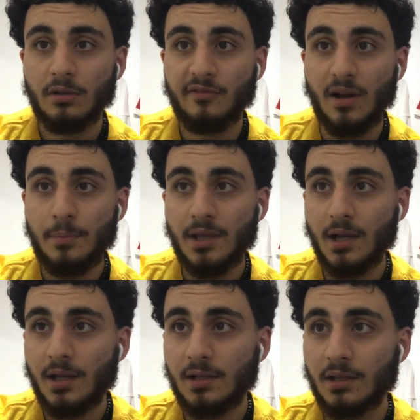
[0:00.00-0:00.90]

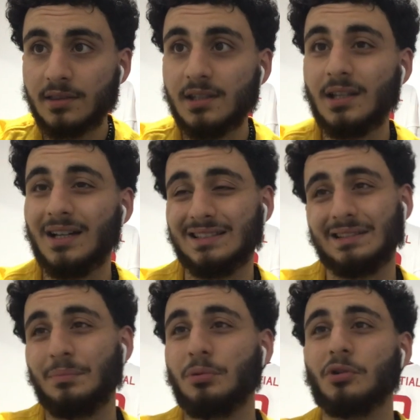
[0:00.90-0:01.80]
Fabian, I think that's
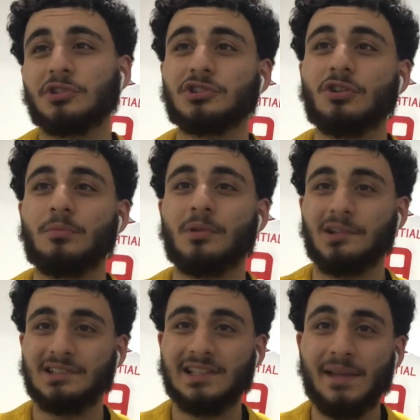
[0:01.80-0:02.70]
a poor shot,
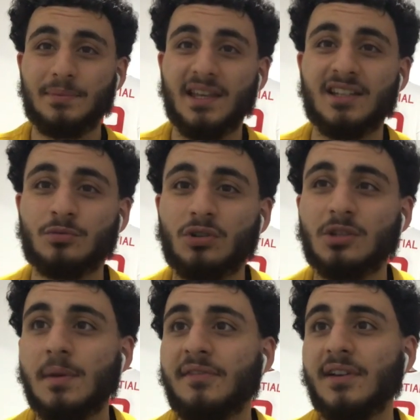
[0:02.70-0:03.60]
but slipped there as well,
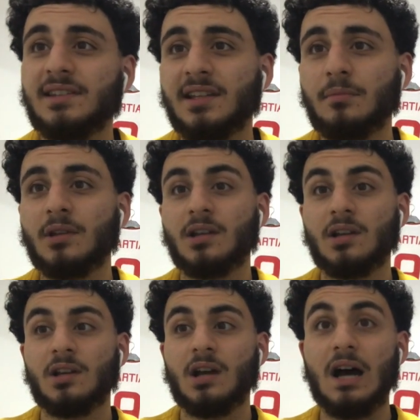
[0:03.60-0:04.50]
to be fair to him.
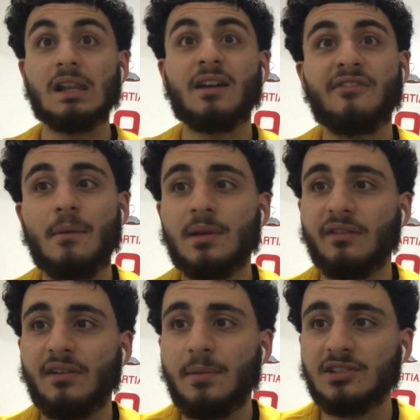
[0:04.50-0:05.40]
I like
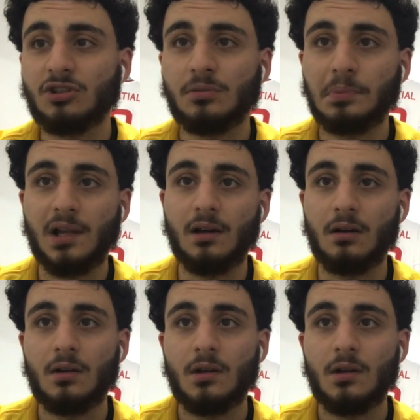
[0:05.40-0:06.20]
Fabian. Fabian's a good player.